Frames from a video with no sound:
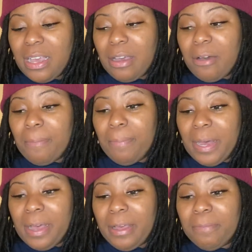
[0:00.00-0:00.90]

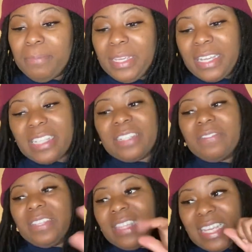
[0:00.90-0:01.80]
but because of
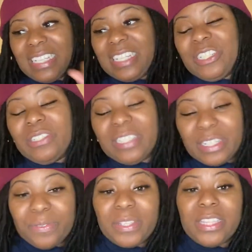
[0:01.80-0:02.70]
the things that you
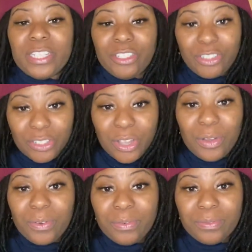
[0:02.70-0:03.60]
did with this
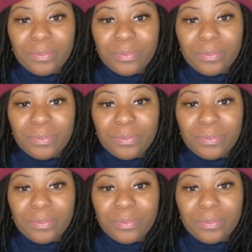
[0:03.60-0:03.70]
show.